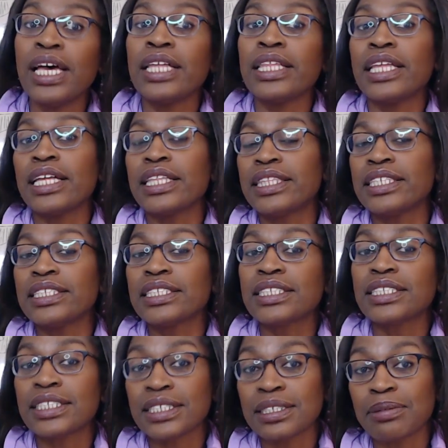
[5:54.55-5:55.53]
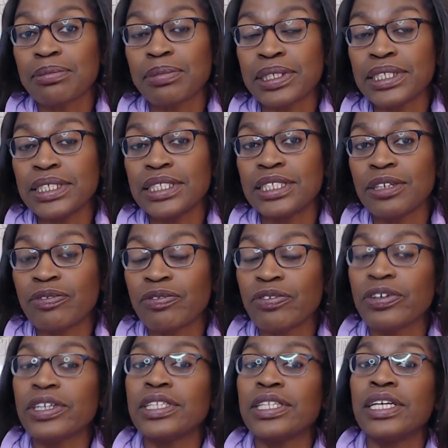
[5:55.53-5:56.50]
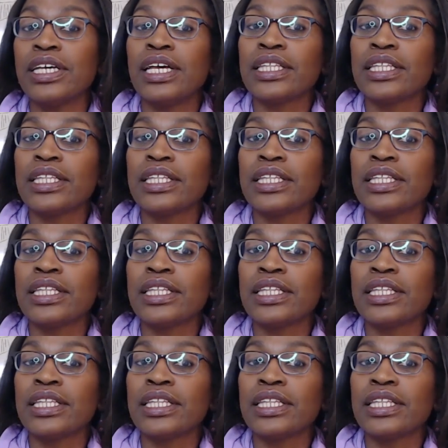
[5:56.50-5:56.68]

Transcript: that this is somebody different,